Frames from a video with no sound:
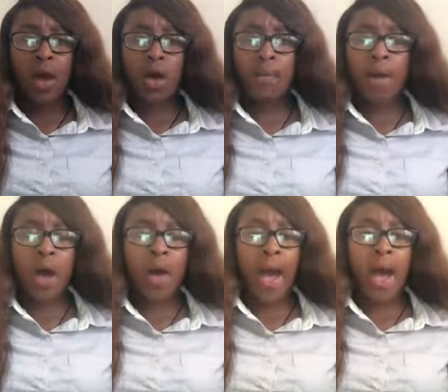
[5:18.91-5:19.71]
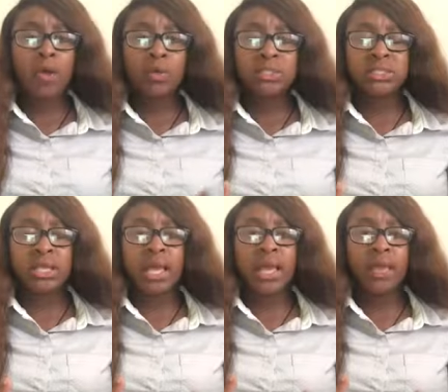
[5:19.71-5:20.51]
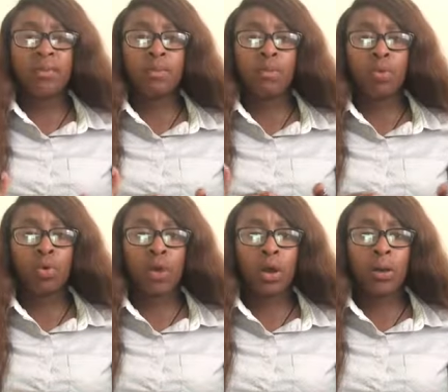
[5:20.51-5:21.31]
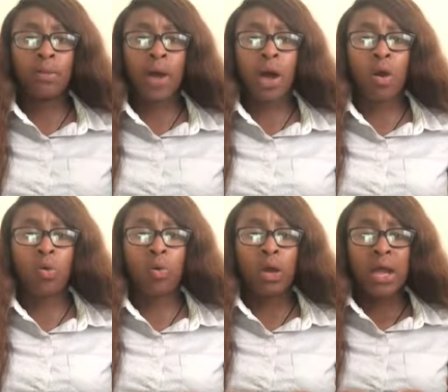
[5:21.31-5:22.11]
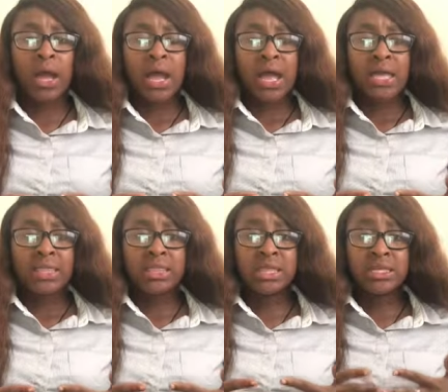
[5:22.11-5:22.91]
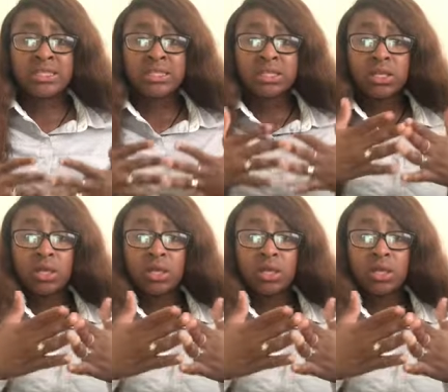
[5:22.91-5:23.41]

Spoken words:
about, I would say more about this